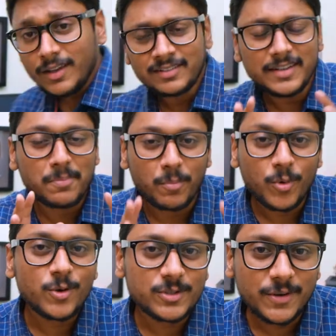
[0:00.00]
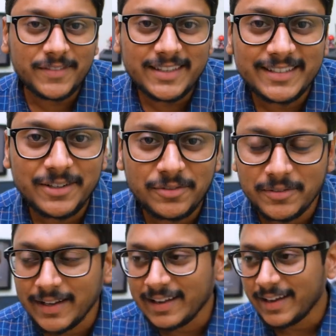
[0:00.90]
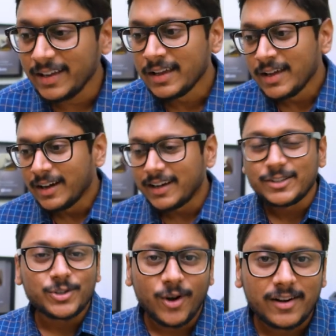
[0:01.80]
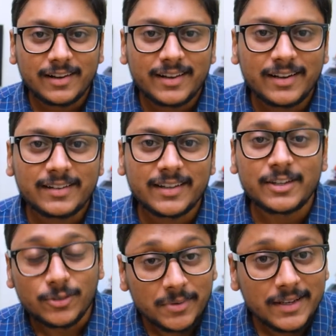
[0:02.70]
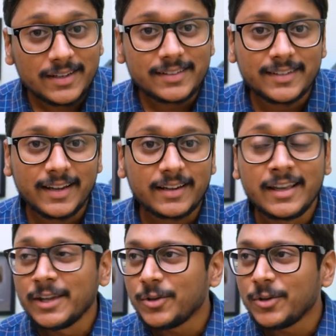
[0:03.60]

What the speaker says: See, most of these gifts were like chocolates and sweets and,